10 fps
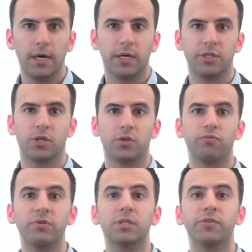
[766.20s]
and so the
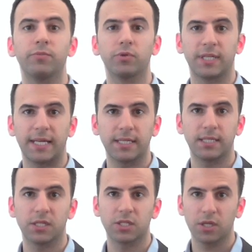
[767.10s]
risk of mortality
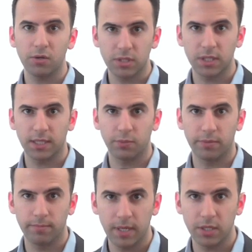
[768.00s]
associated with
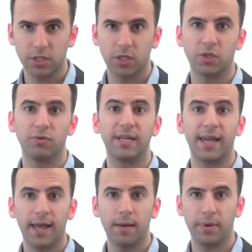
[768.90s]
major surgery
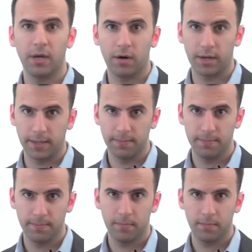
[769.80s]
can be high.
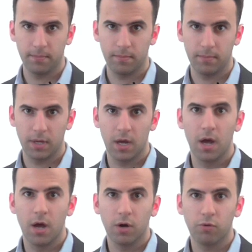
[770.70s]

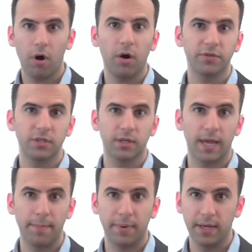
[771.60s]
Grafts
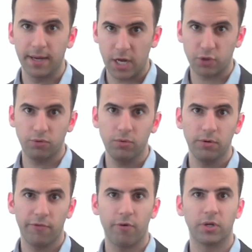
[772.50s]
can be
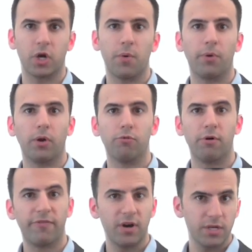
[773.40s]
natural, for example, a
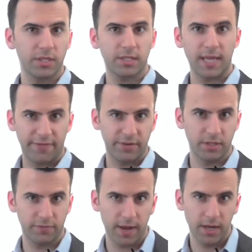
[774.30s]
reversed
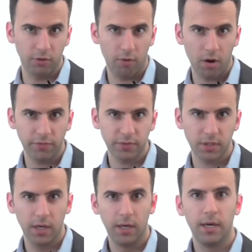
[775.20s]
saphenous vein graft,
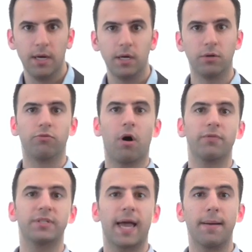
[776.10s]
and
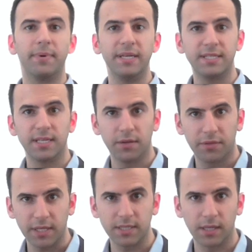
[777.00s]
grafts can be
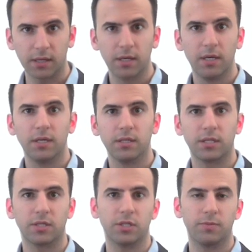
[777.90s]
synthetic,
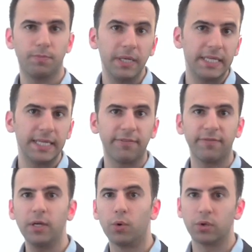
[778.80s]
such as
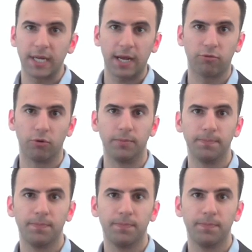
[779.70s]
PTFE or Dacron.